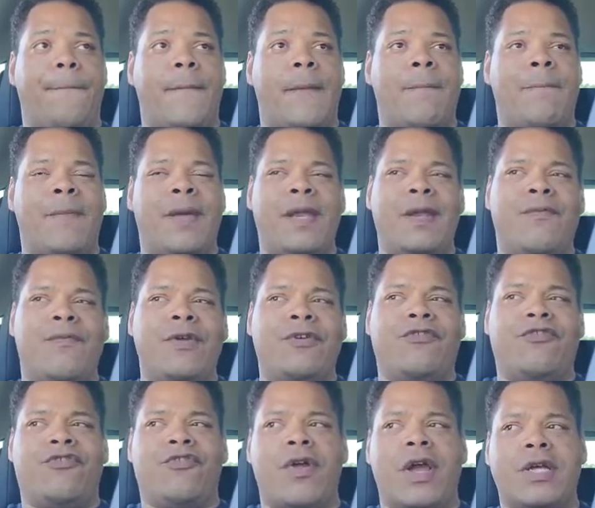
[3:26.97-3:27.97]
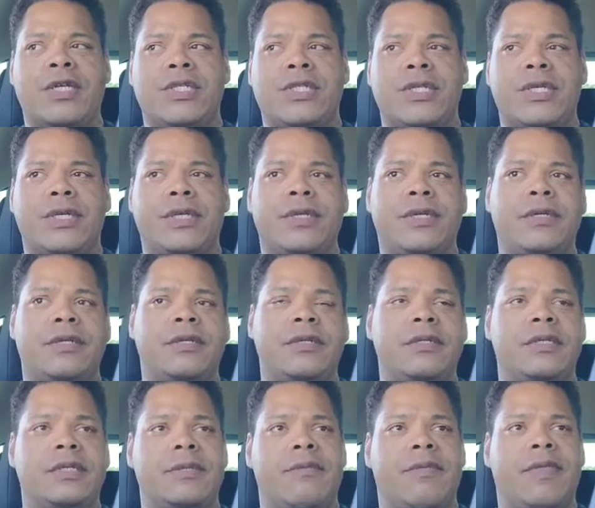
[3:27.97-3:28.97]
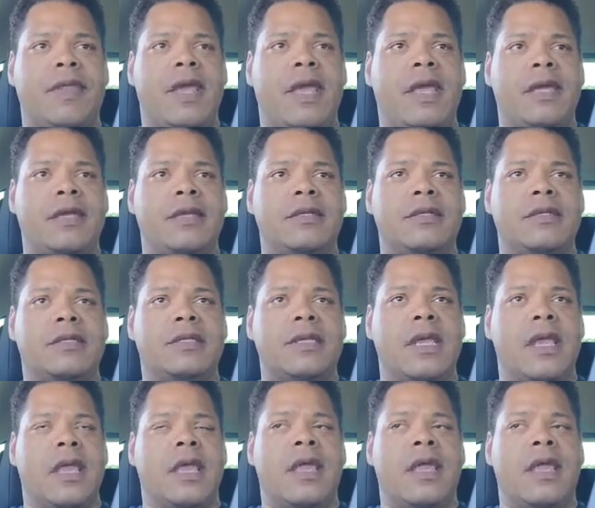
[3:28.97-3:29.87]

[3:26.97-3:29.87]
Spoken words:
going to restructure some things.